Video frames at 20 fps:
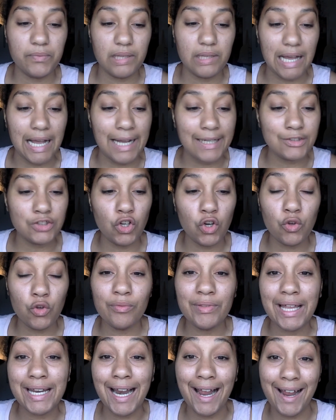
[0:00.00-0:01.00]
I know
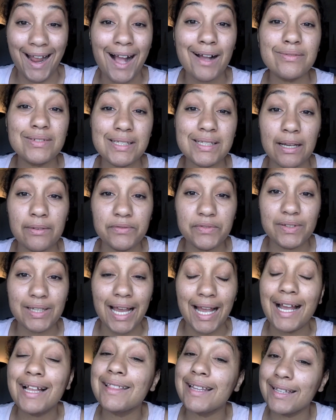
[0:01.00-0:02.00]
that I have time for
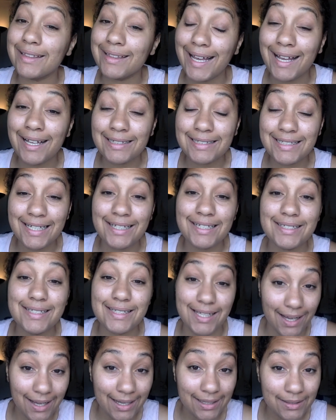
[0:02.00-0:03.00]
that, and that that takes
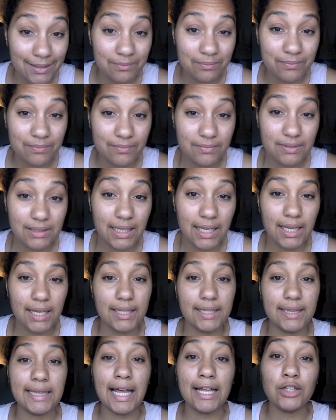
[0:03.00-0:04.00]
time.
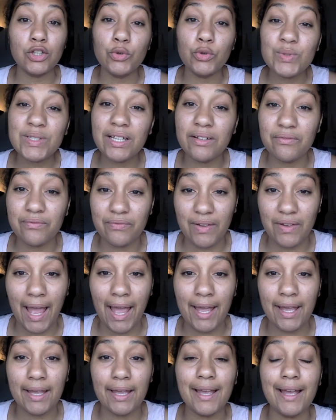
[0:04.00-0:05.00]
That losing
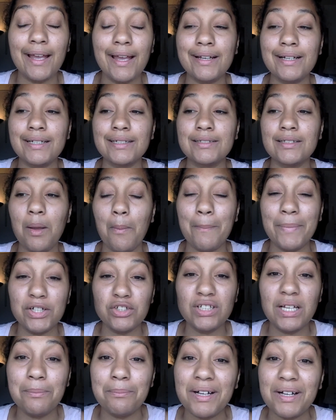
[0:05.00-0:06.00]
fat and
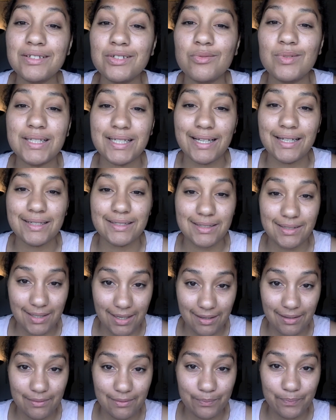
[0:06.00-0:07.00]
building muscle takes
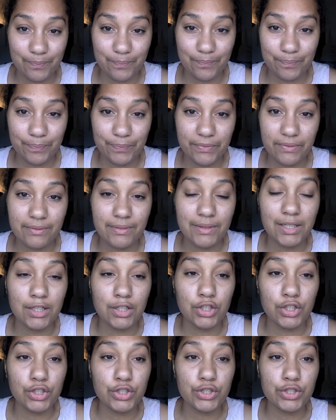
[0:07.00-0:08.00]
time.
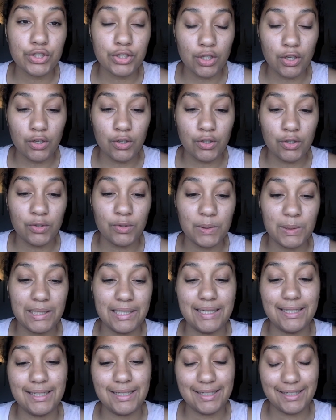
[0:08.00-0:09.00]
So,
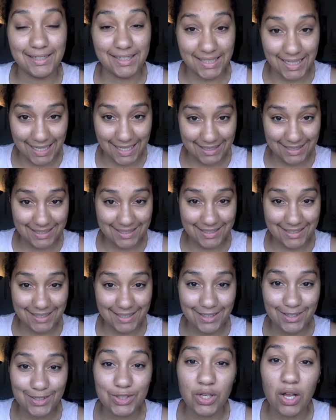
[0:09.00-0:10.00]
yes.
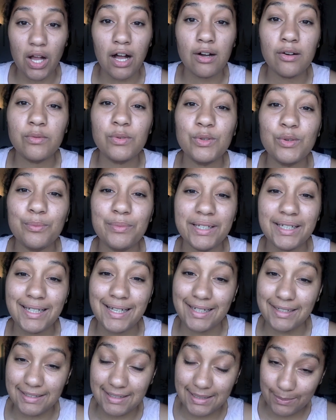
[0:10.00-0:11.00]
So I will be
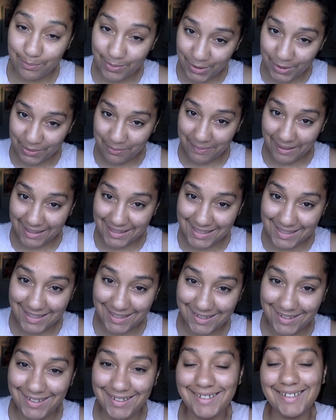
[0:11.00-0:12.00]

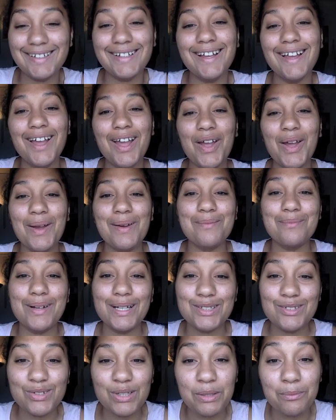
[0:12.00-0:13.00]
experimenting by
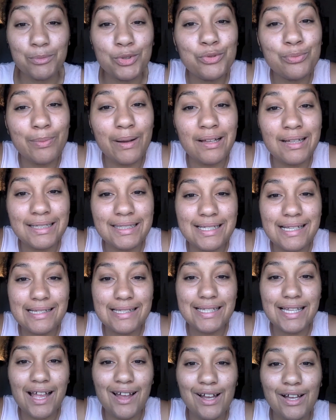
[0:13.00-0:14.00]
doing mukbangs and
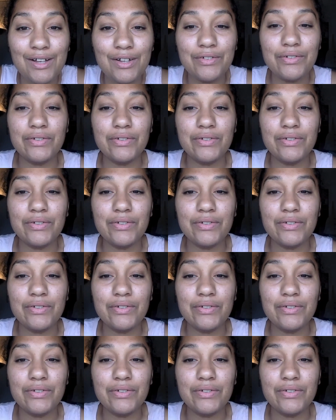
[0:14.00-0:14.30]
stuff,